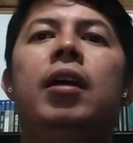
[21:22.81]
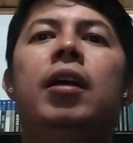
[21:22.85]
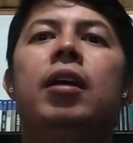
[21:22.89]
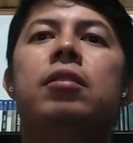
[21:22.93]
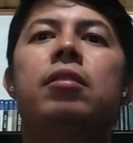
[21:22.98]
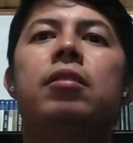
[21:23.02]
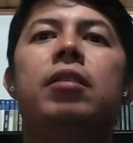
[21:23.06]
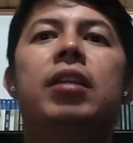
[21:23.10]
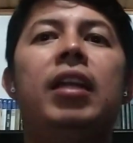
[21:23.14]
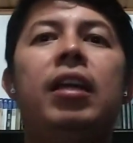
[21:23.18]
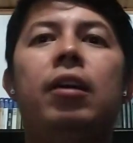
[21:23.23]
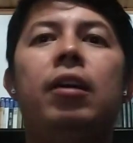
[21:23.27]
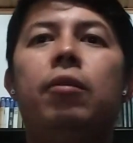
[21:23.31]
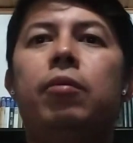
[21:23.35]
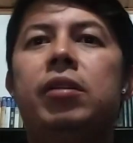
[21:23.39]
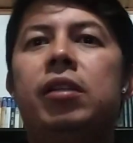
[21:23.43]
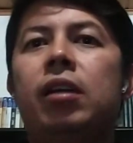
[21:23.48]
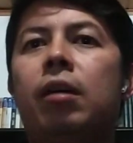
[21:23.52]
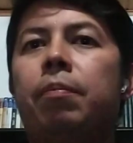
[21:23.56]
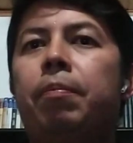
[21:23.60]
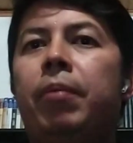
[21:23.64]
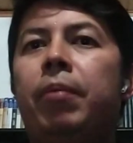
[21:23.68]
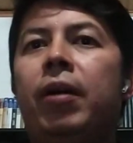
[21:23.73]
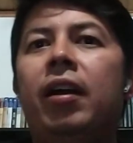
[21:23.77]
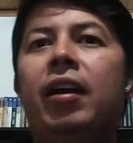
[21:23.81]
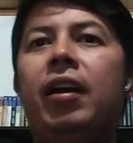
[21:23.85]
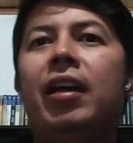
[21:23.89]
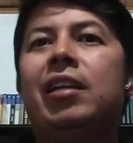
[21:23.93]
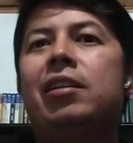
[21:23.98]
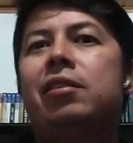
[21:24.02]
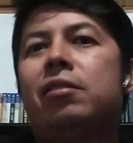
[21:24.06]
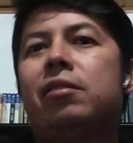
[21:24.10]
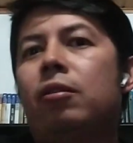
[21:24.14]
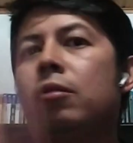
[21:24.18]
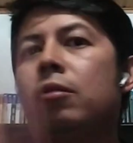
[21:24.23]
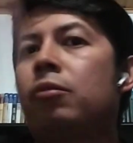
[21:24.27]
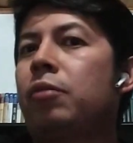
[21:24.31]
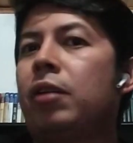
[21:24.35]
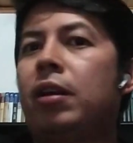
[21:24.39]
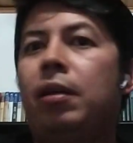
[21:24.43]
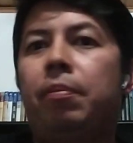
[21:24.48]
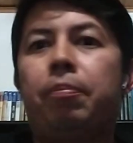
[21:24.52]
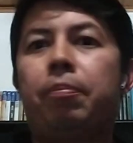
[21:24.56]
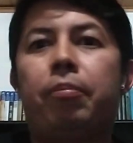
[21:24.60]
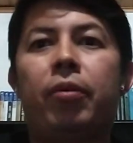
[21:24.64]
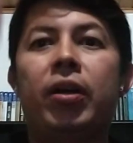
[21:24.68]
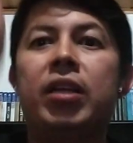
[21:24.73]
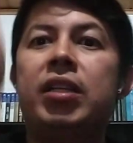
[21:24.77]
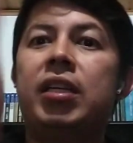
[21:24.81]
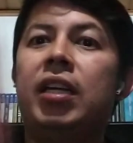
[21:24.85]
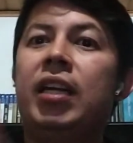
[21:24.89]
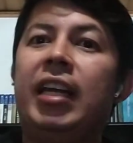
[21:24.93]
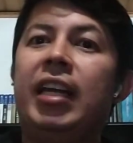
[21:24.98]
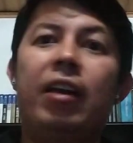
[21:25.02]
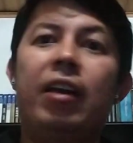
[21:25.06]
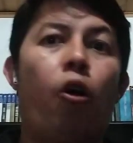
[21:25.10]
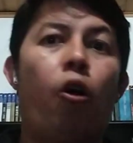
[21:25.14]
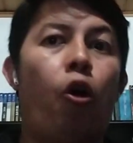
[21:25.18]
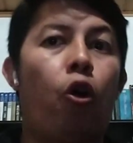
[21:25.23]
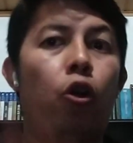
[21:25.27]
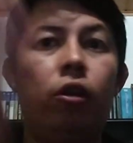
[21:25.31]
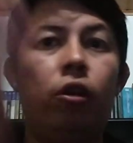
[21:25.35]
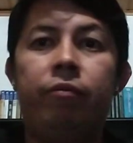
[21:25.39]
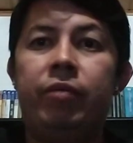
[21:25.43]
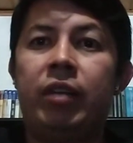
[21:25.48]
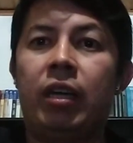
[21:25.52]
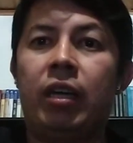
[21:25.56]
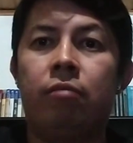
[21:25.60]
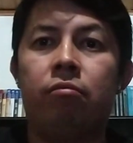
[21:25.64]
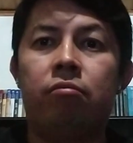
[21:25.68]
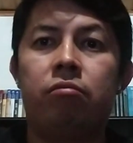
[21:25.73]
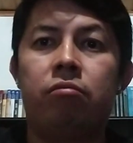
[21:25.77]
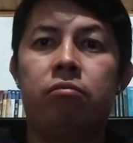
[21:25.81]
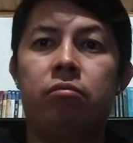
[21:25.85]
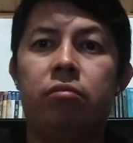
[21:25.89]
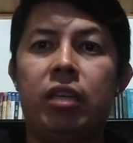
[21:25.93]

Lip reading: So the linguistic part is already present in all of them.